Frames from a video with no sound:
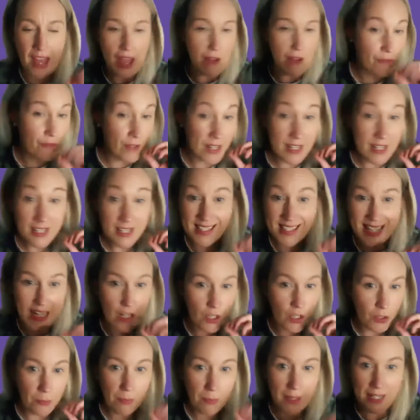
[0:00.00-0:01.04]
every
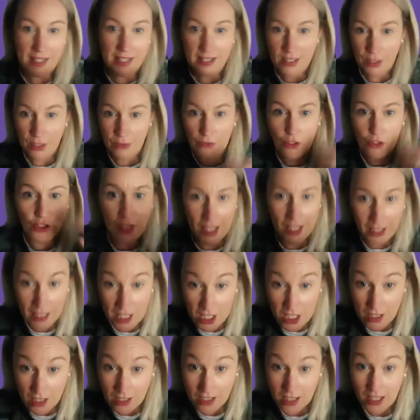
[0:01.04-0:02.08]
single piece of due
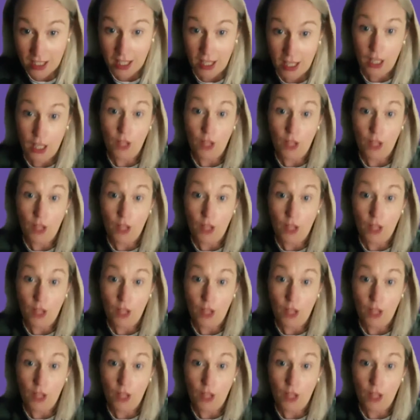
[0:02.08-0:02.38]
diligence